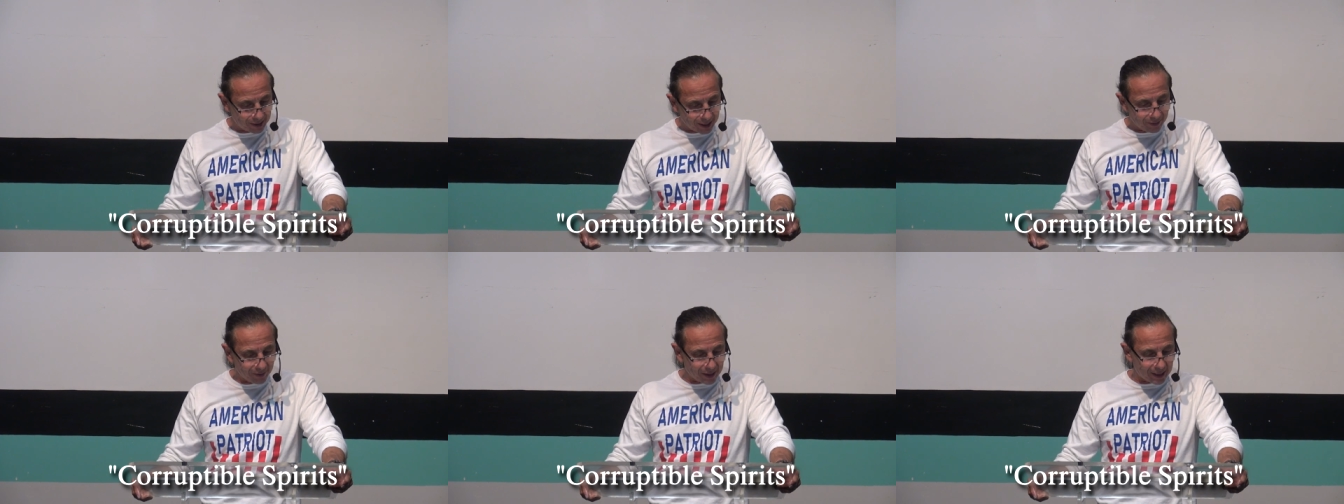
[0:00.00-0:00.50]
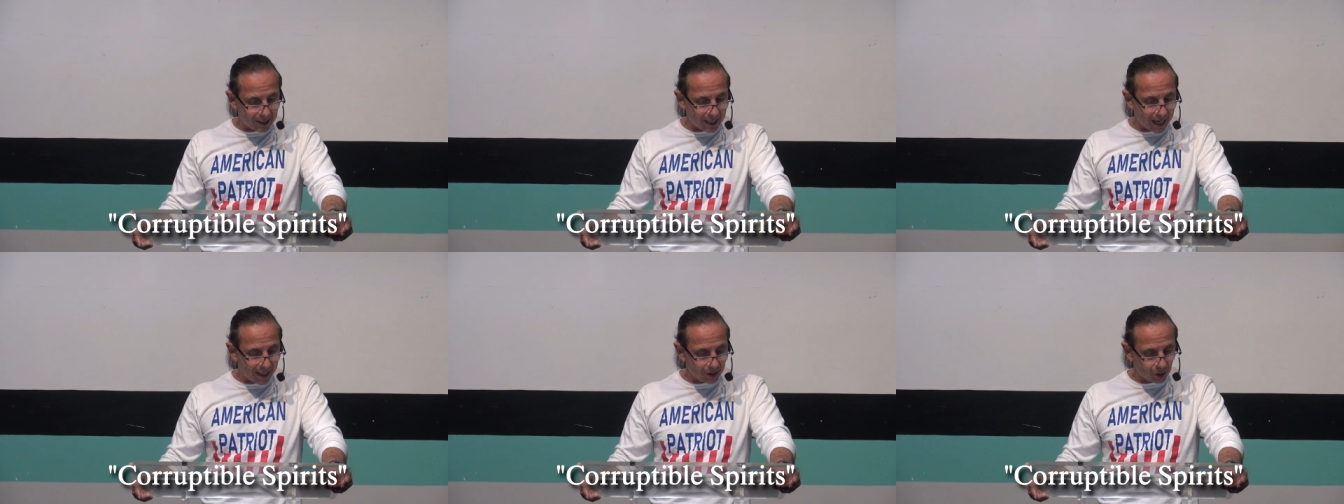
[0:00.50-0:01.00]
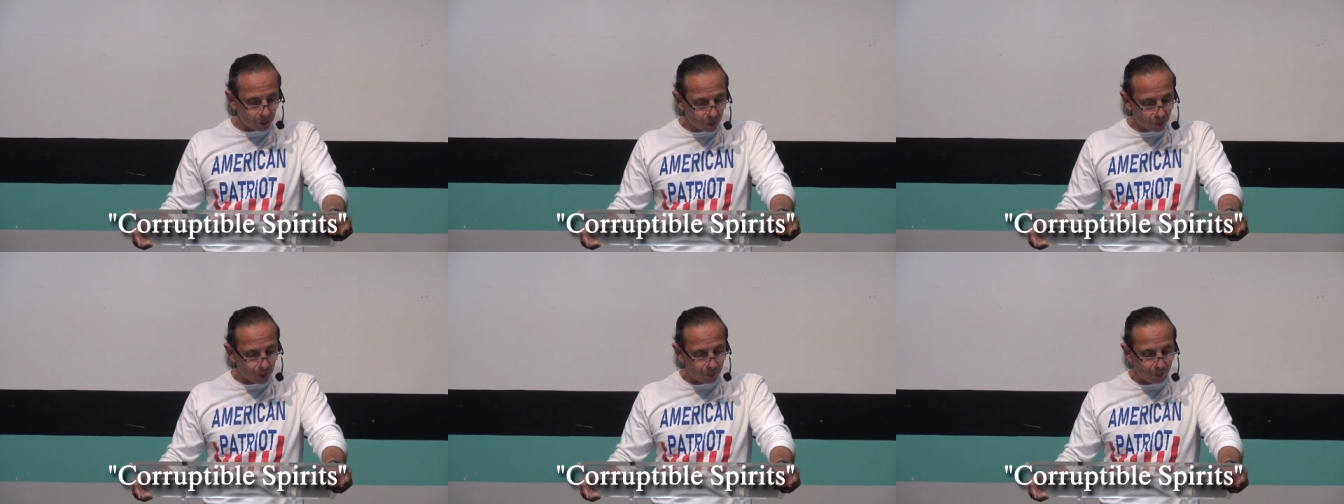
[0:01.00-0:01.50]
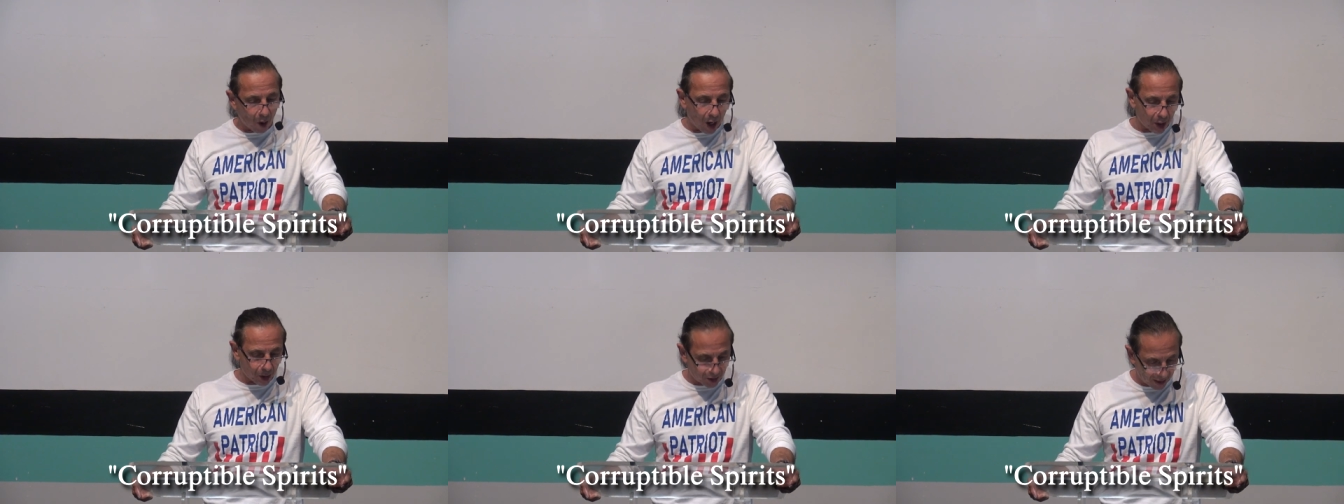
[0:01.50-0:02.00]
even denying the Lord who
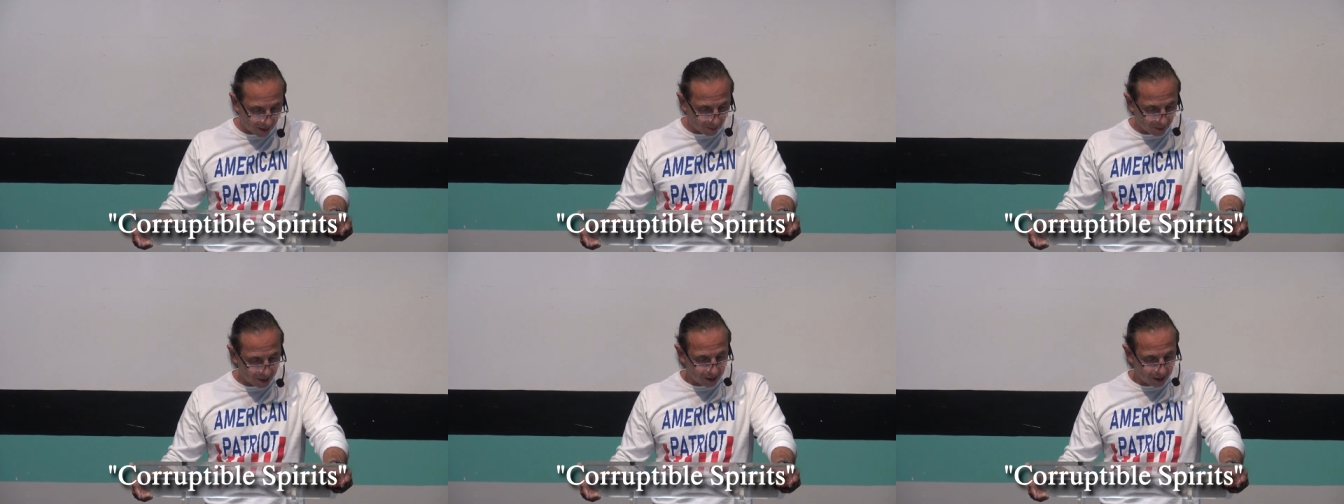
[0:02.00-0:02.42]
bought them